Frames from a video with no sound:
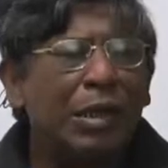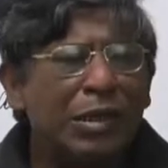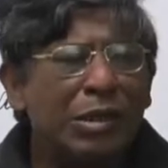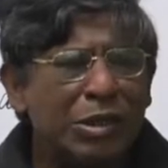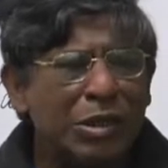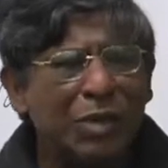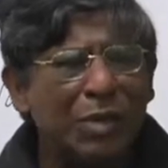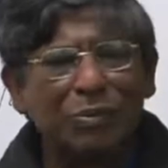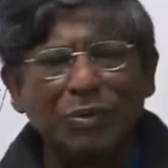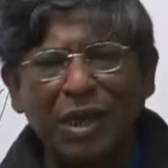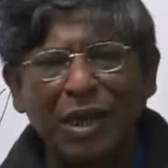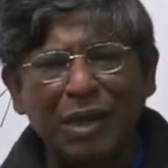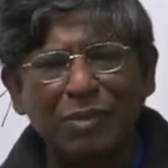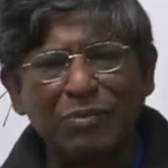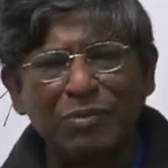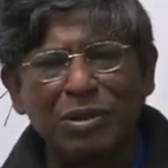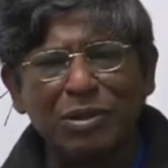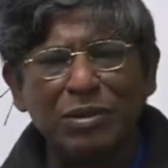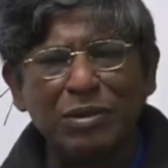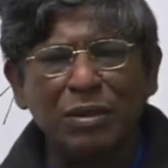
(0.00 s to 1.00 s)

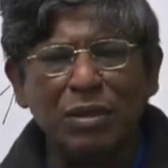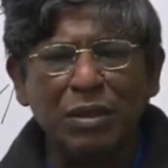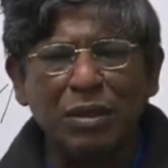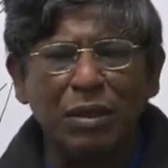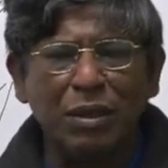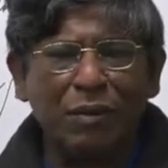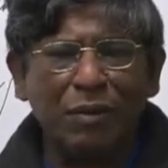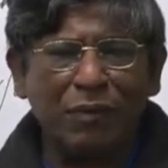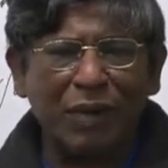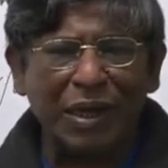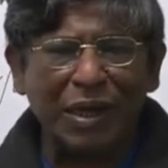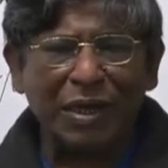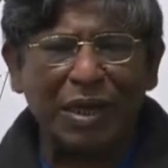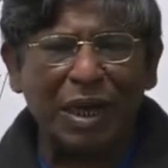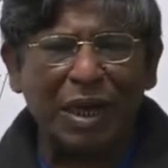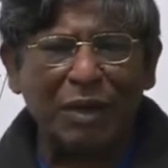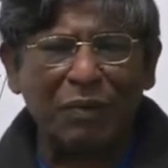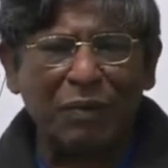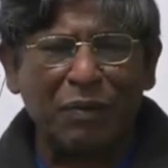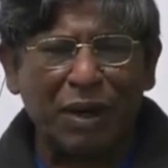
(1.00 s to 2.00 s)
Sometimes a
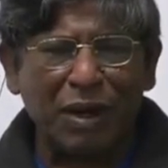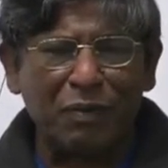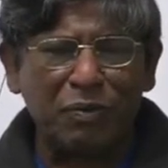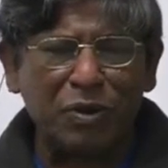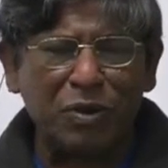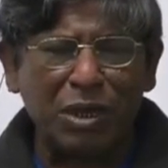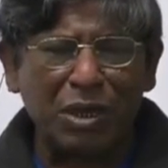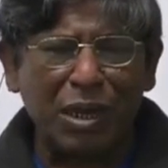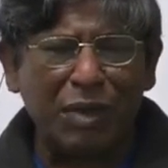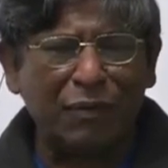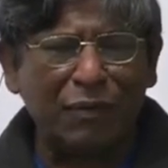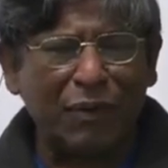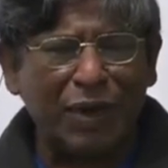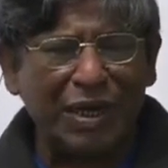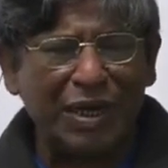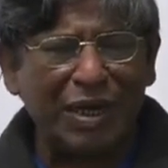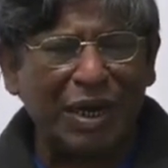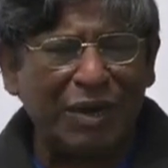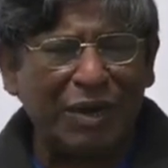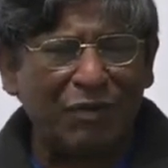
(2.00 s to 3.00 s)
finite
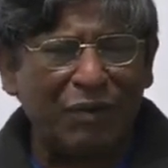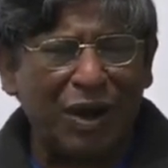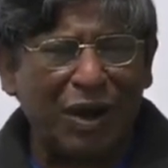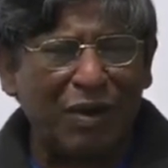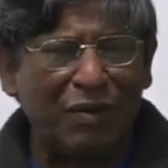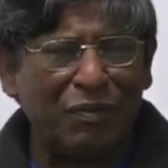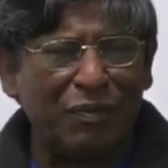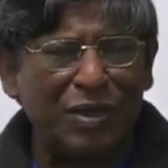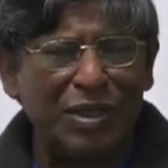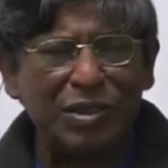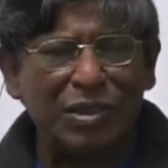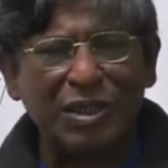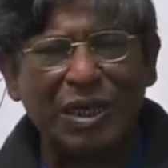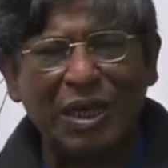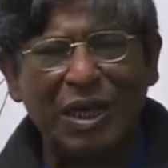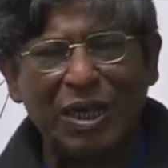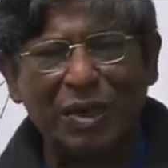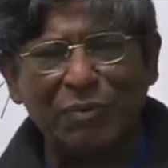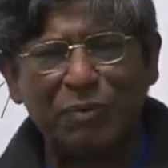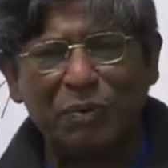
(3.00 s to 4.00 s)
verb is
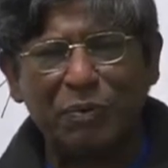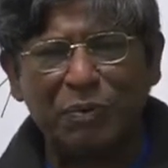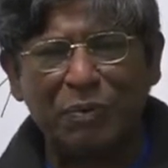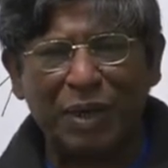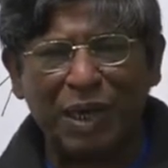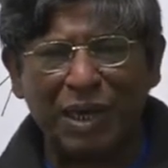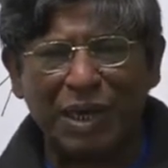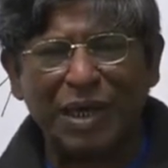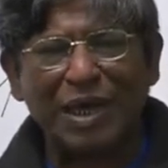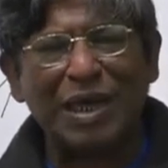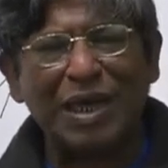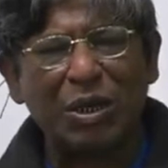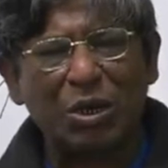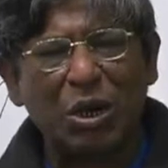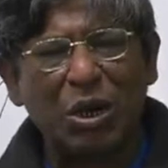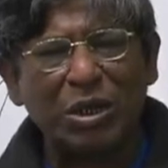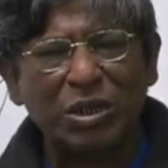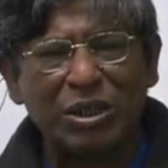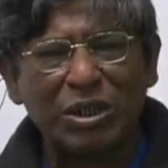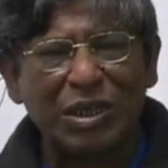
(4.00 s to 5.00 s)
helped by an
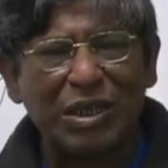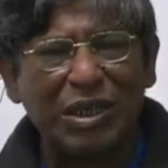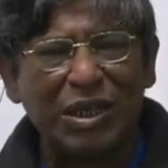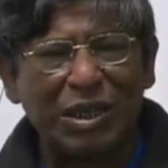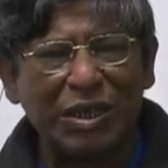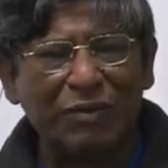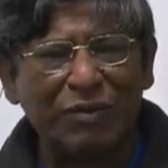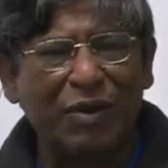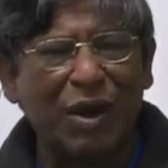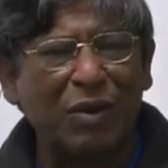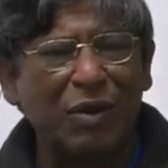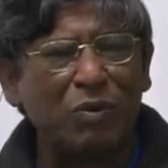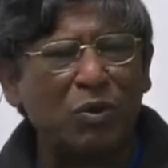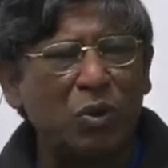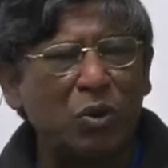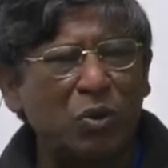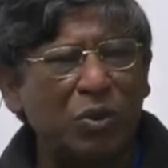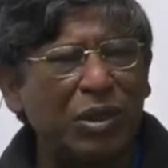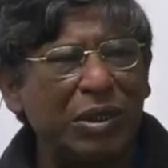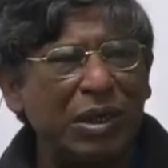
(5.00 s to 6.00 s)
auxiliary verb to
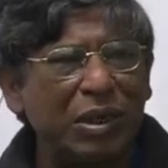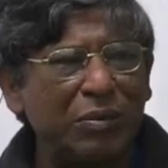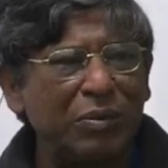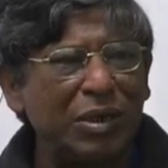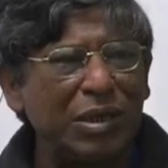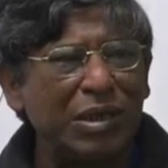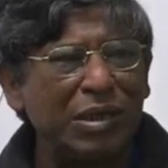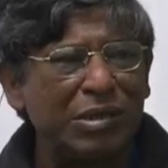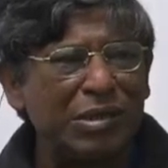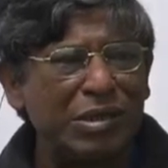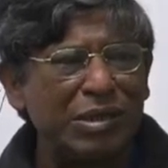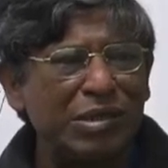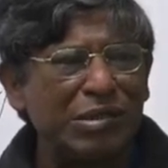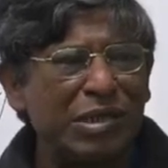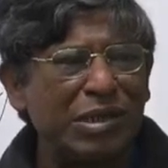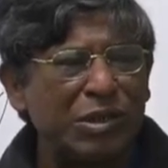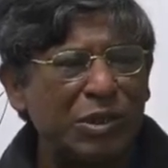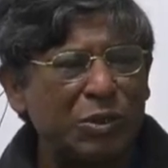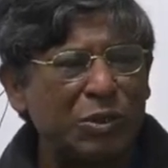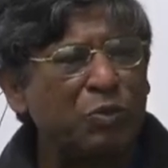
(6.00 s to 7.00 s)
determine its
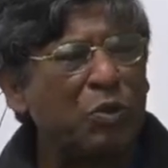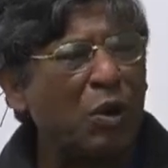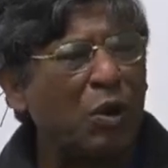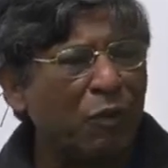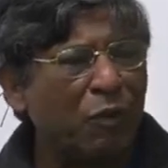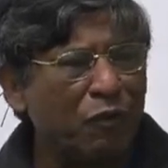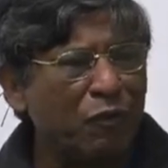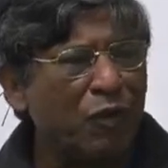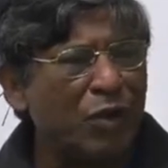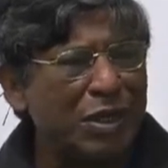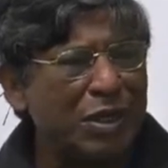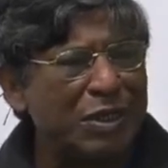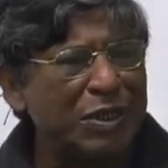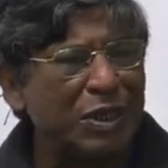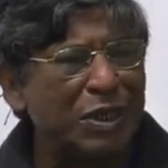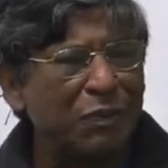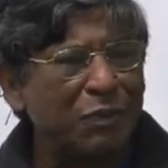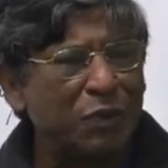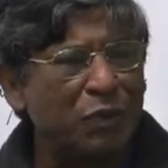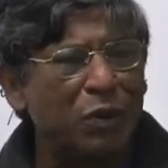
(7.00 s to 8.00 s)
tense form. For
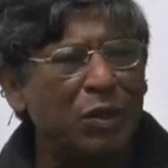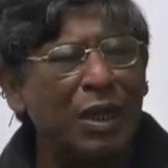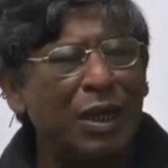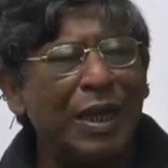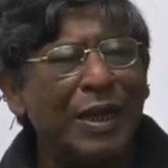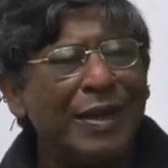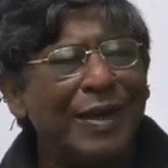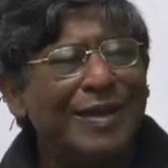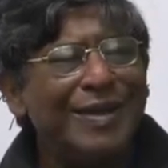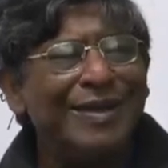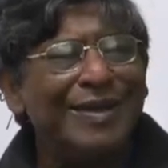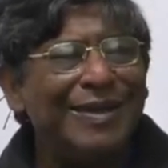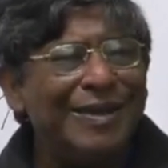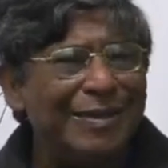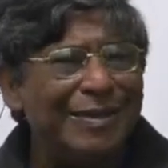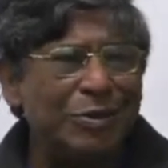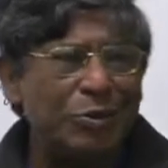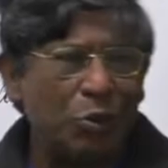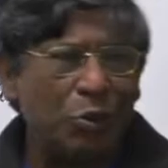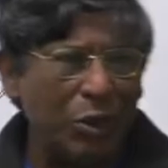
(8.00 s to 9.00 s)
example, he
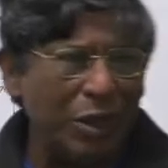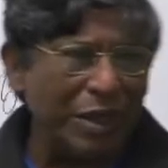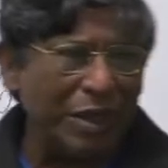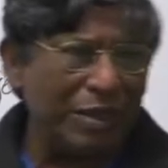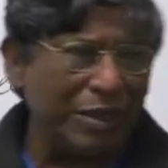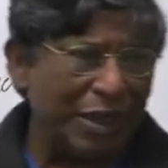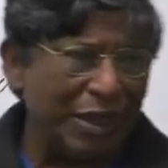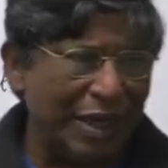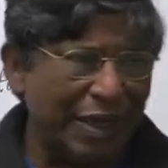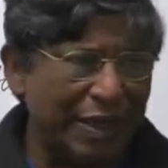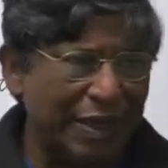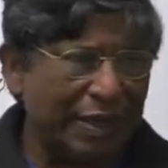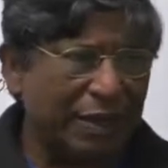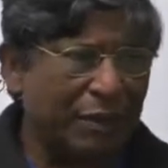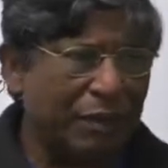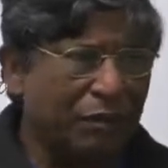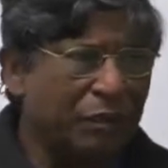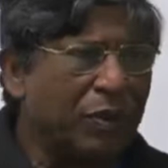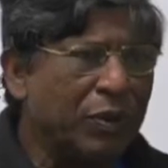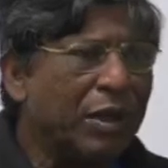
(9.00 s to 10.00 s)
is going there.
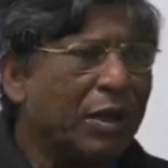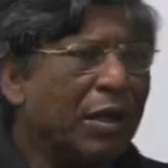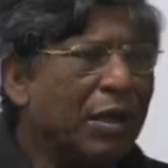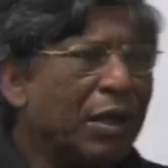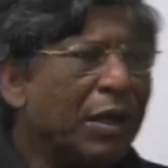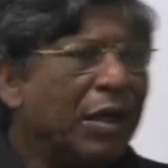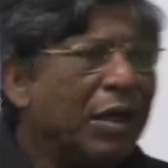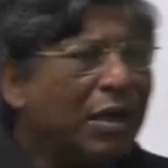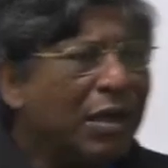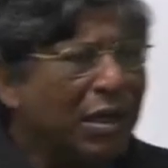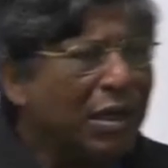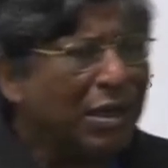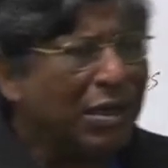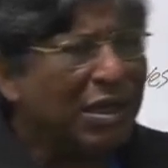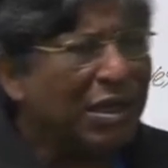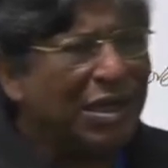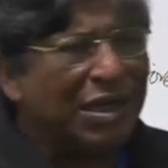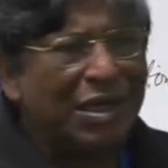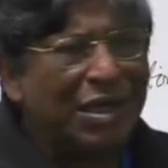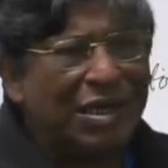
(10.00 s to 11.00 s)

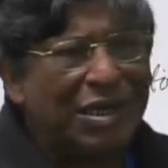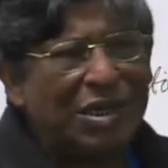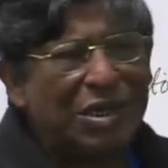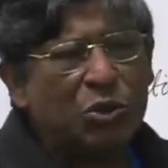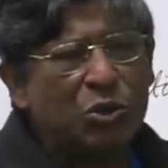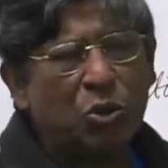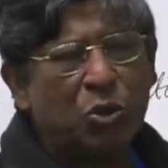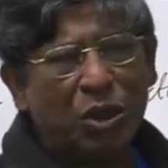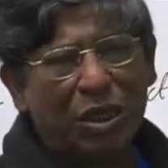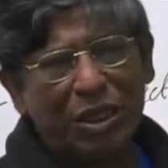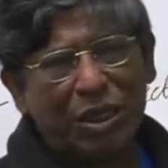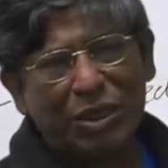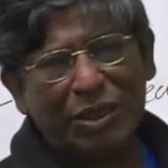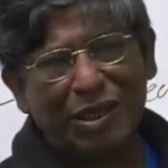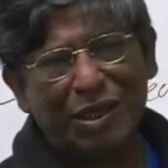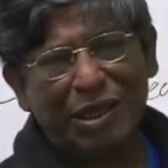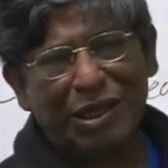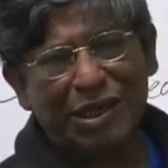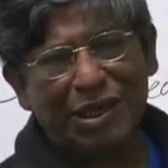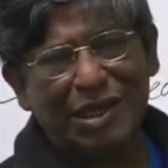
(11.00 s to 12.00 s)
He is going
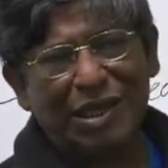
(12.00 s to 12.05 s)
there.